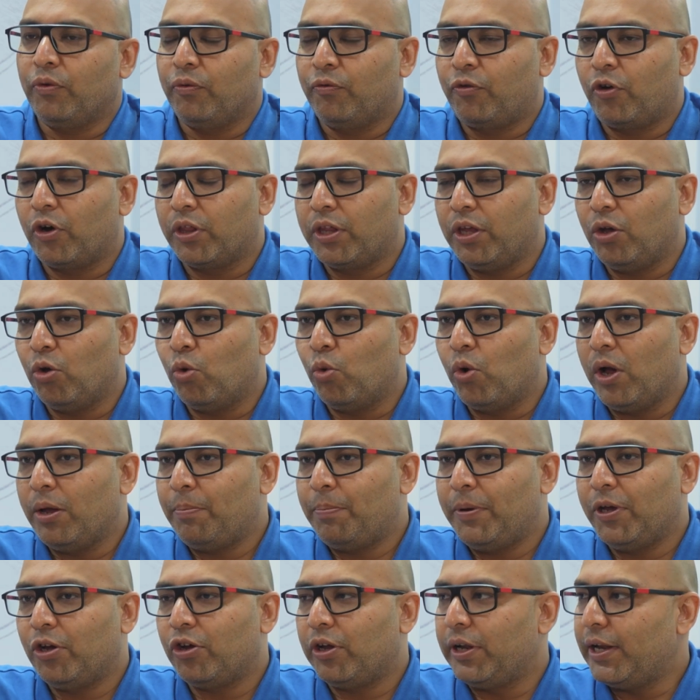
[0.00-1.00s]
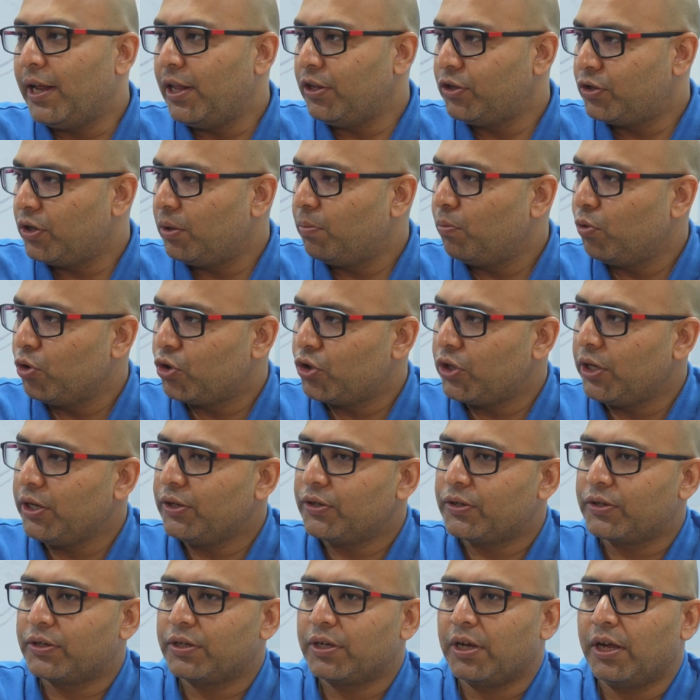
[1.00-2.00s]
for the OIP condenser
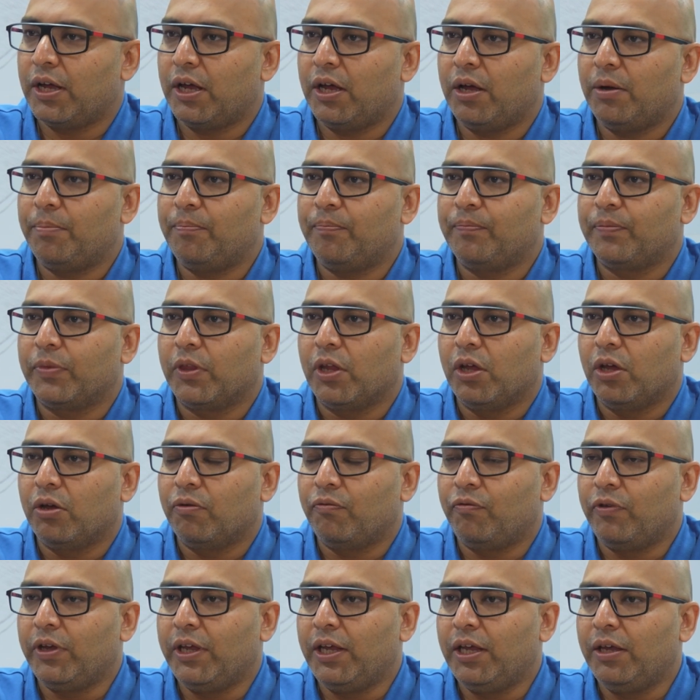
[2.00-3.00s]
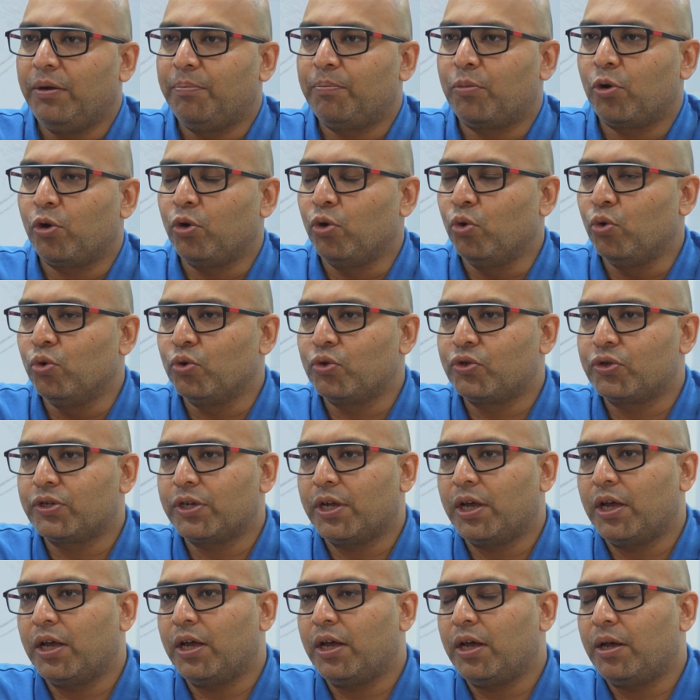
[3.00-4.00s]
bushings, we produce
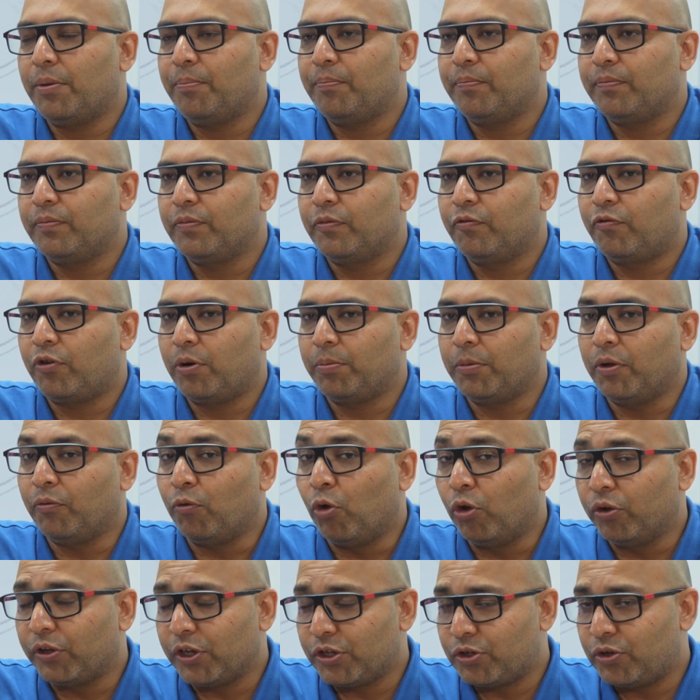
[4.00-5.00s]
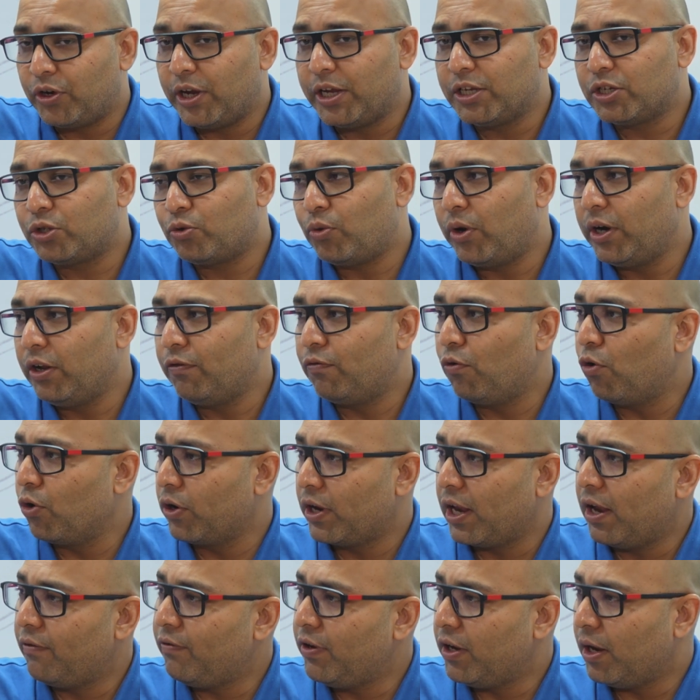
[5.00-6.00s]
from the voltage range 24
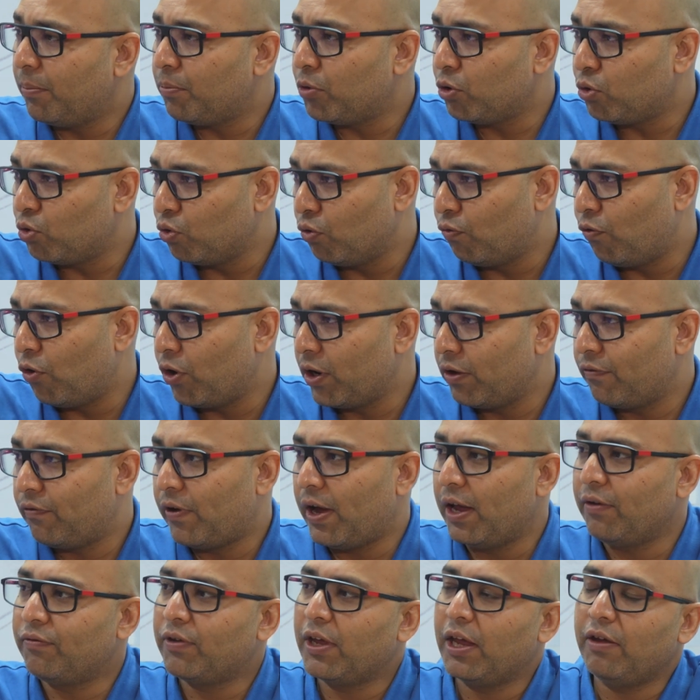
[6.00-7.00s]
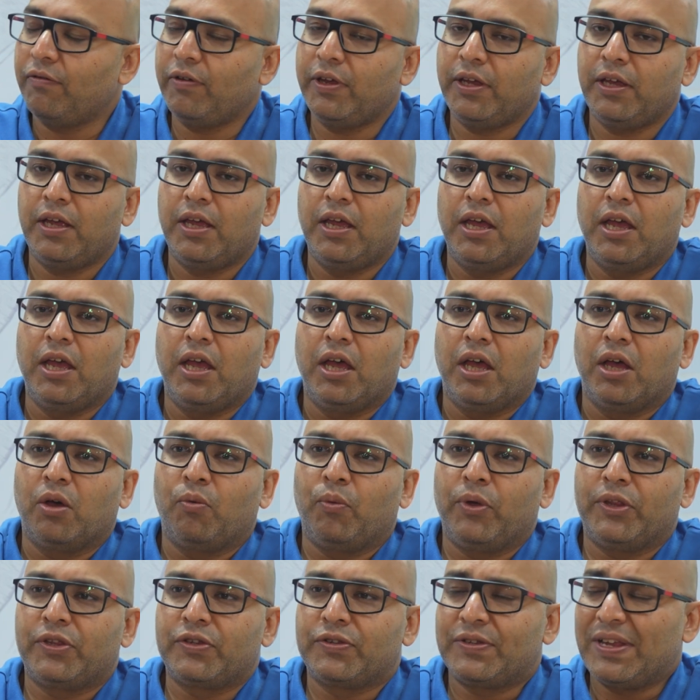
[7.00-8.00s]
kV up to 245 kV
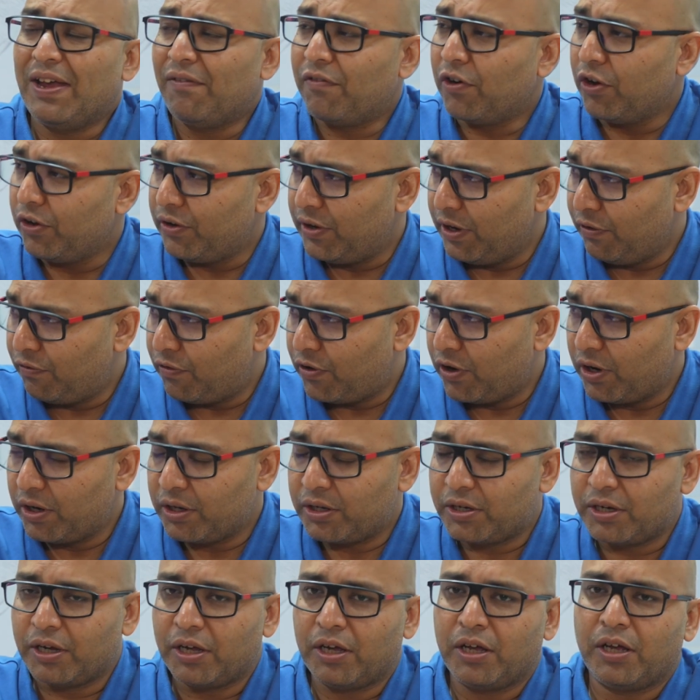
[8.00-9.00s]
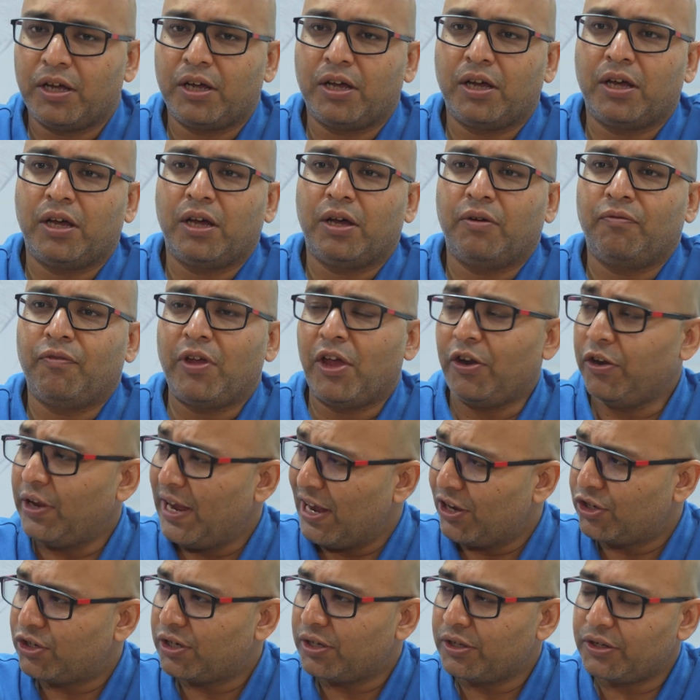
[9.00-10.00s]
with several different
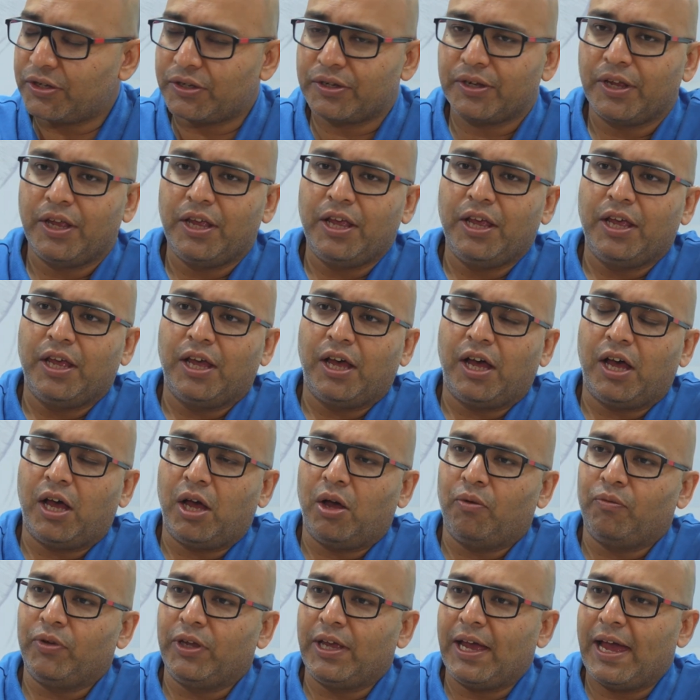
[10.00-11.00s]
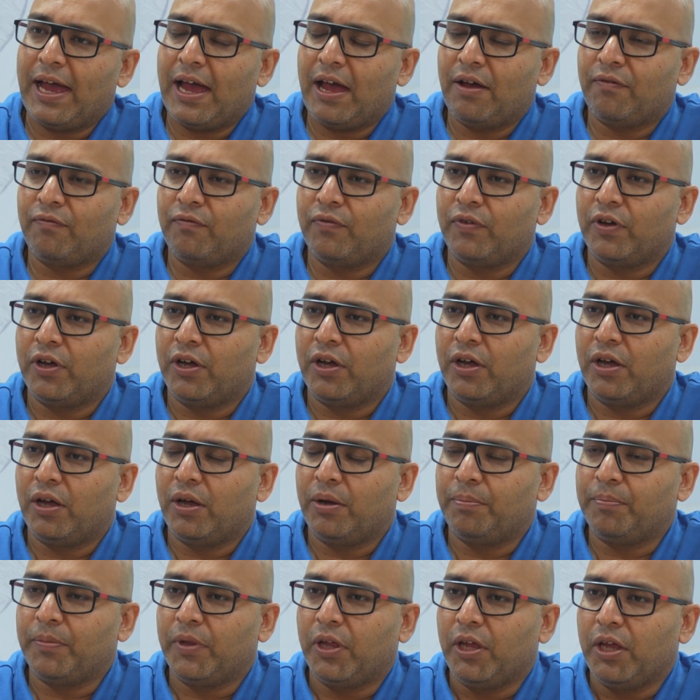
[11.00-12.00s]
variations. We have
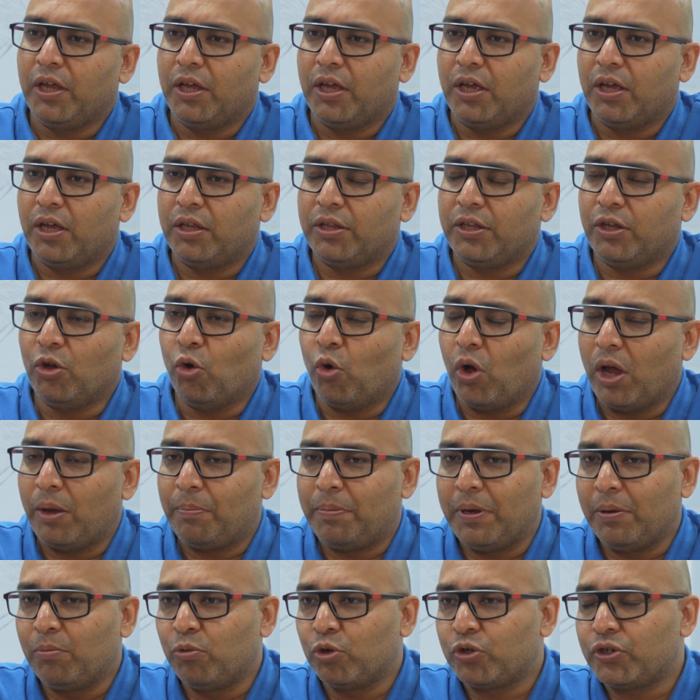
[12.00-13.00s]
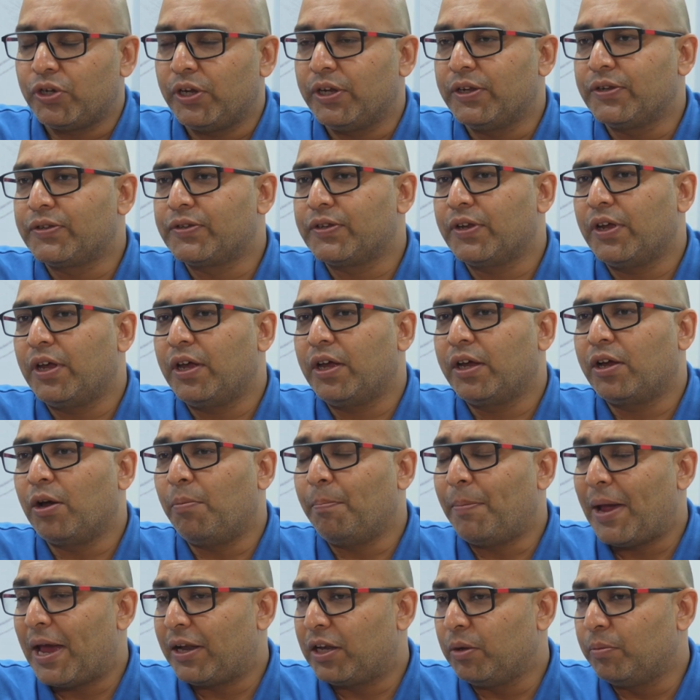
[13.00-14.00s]
the OIP bushings
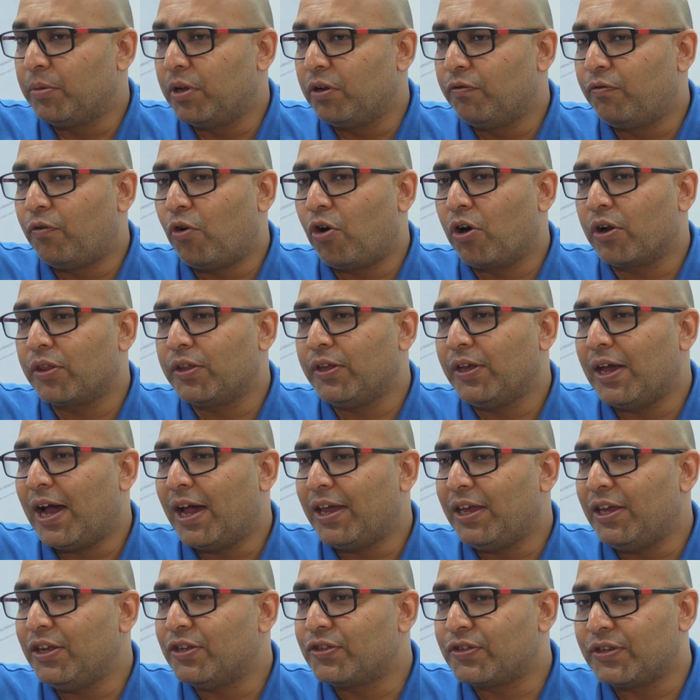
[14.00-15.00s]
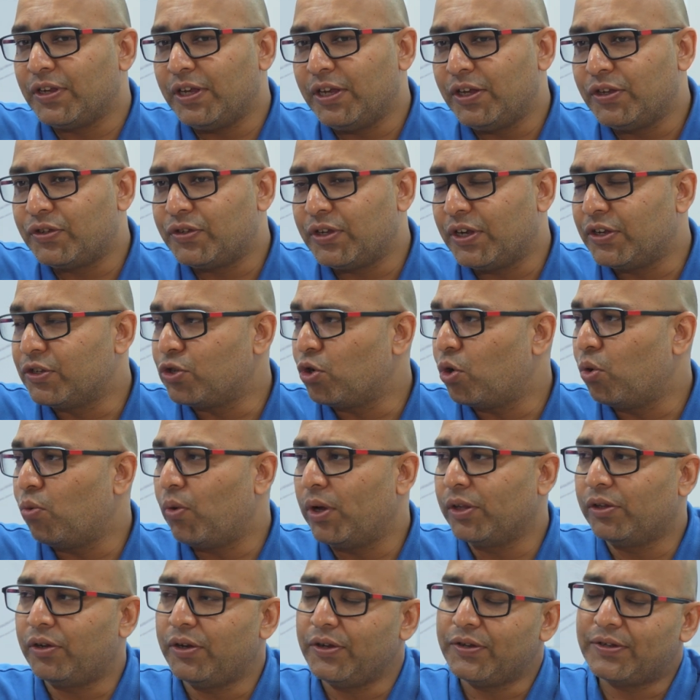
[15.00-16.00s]
compatible for the IEC
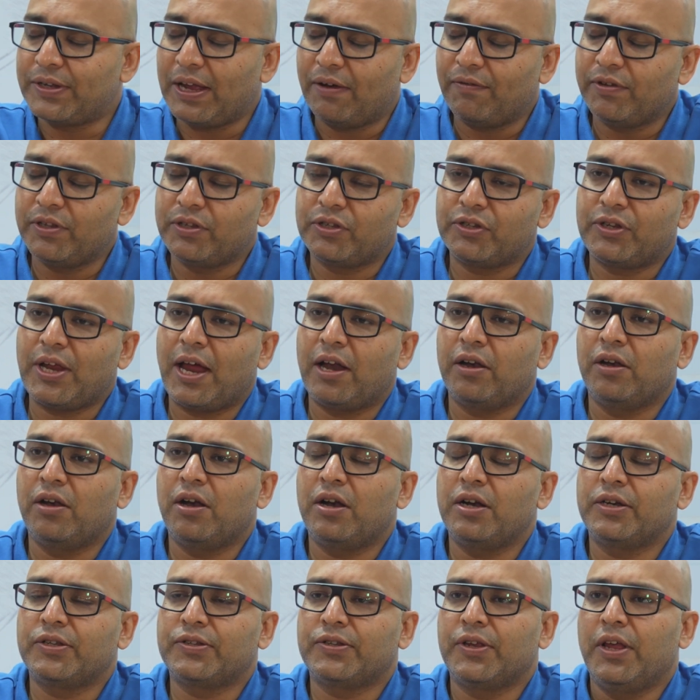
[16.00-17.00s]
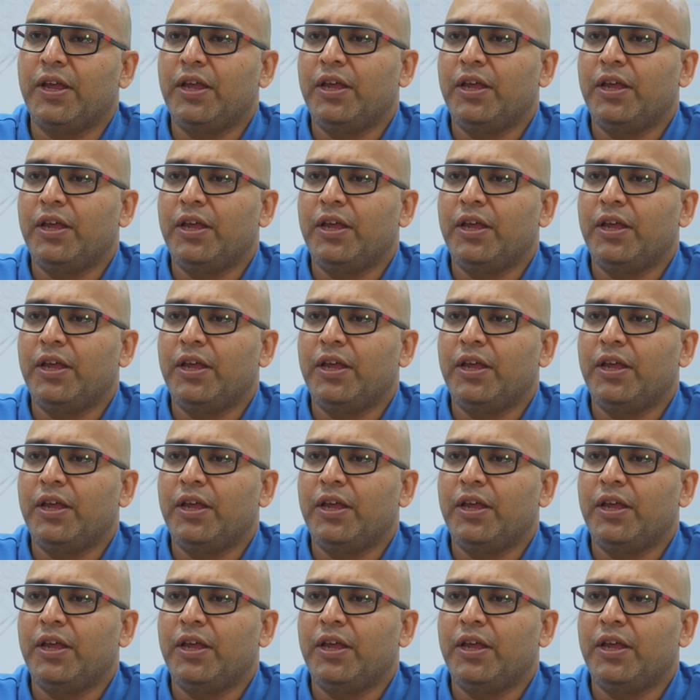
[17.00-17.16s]
60137 standards.